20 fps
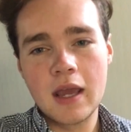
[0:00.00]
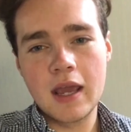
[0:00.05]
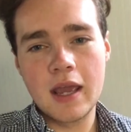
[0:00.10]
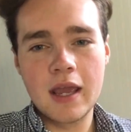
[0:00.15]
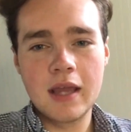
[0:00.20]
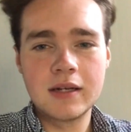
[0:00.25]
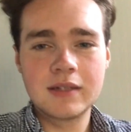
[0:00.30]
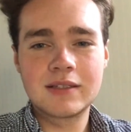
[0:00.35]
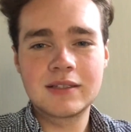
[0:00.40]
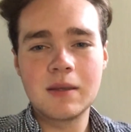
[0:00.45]

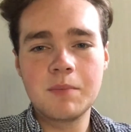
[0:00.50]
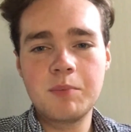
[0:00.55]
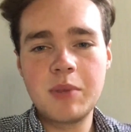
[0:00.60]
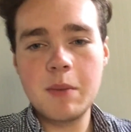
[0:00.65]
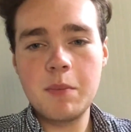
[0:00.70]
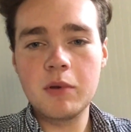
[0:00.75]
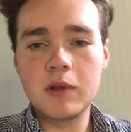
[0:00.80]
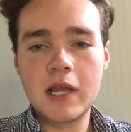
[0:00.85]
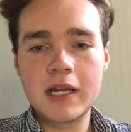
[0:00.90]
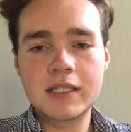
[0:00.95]
And some
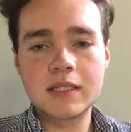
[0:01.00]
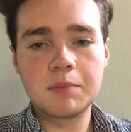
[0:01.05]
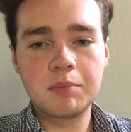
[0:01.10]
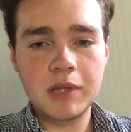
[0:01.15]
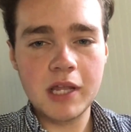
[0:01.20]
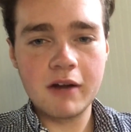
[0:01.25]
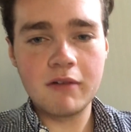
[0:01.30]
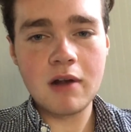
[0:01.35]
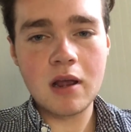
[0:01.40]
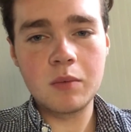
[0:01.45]
people like to
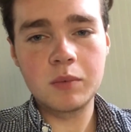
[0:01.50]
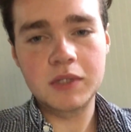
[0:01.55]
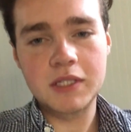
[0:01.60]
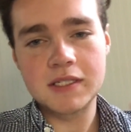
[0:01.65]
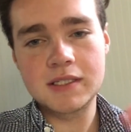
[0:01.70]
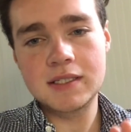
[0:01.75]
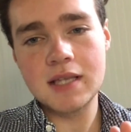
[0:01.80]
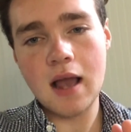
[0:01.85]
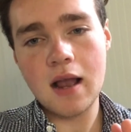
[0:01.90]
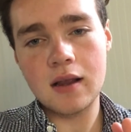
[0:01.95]
play around with
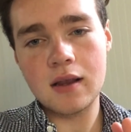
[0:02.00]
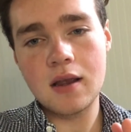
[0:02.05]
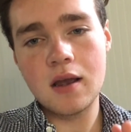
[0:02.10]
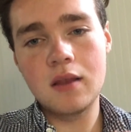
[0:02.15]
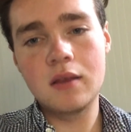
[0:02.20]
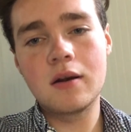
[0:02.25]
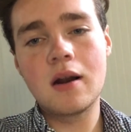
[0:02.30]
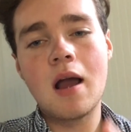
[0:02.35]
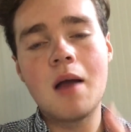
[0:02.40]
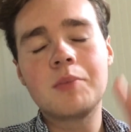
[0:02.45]
the sock
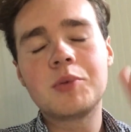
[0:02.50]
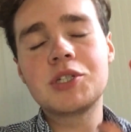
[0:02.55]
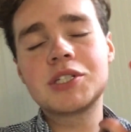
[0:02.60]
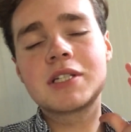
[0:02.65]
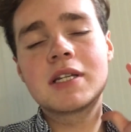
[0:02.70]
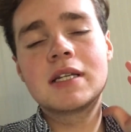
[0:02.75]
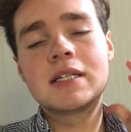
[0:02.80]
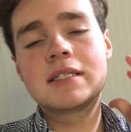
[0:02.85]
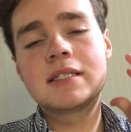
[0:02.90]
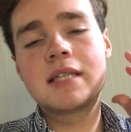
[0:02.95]
color. I'm
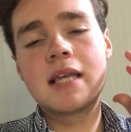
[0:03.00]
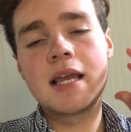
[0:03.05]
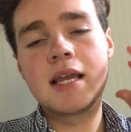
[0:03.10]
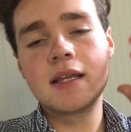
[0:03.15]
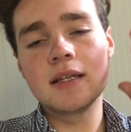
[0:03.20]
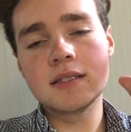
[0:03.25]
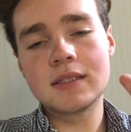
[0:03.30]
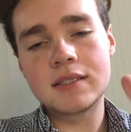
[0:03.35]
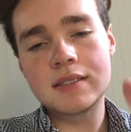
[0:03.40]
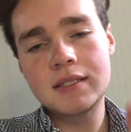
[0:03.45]
just gonna
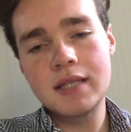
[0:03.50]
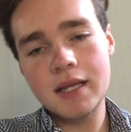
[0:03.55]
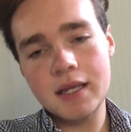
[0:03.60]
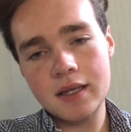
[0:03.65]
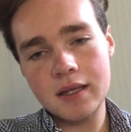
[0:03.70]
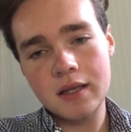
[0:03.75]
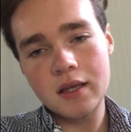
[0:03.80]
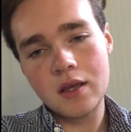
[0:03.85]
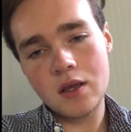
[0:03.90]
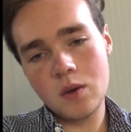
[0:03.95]
say
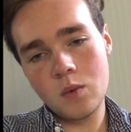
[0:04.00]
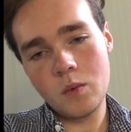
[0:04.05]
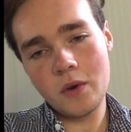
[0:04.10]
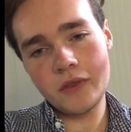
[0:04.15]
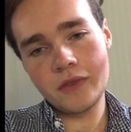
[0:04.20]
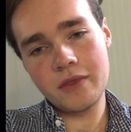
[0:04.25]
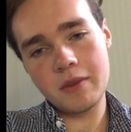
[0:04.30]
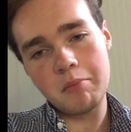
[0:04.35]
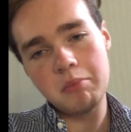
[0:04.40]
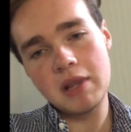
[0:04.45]
stick
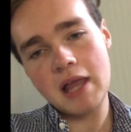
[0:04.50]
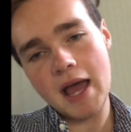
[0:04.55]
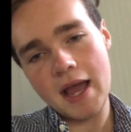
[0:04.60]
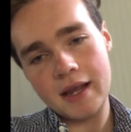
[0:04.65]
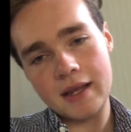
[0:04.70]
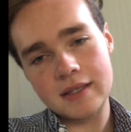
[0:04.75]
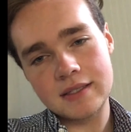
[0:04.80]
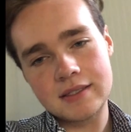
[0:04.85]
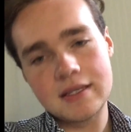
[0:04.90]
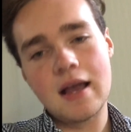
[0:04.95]
with the
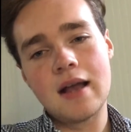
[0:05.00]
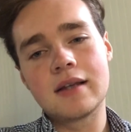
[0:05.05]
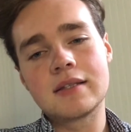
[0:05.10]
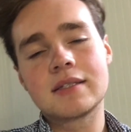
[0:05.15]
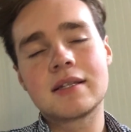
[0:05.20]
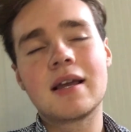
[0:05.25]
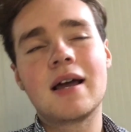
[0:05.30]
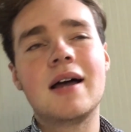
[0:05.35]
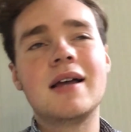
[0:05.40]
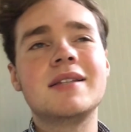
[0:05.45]
black
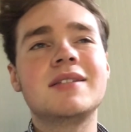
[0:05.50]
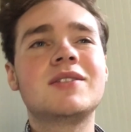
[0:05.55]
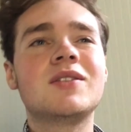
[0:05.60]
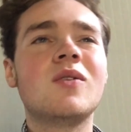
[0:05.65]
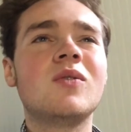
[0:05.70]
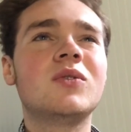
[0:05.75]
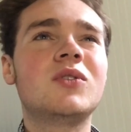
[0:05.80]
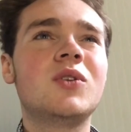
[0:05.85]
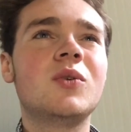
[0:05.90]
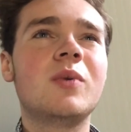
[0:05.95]
socks, guys.
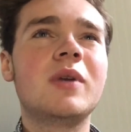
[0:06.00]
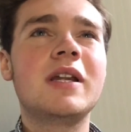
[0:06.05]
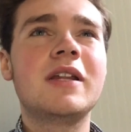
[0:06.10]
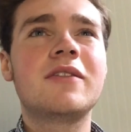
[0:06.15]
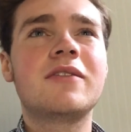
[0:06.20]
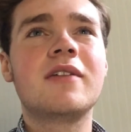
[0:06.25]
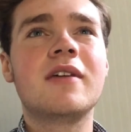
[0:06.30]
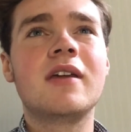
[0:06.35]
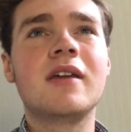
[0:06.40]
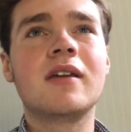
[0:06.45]
Don't do
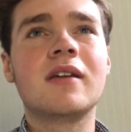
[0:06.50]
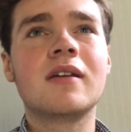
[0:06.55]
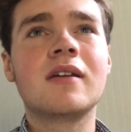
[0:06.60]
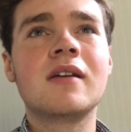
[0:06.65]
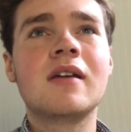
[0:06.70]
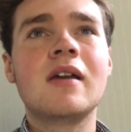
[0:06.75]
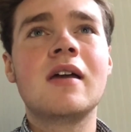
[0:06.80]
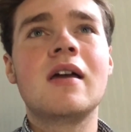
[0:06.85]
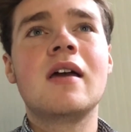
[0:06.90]
anything.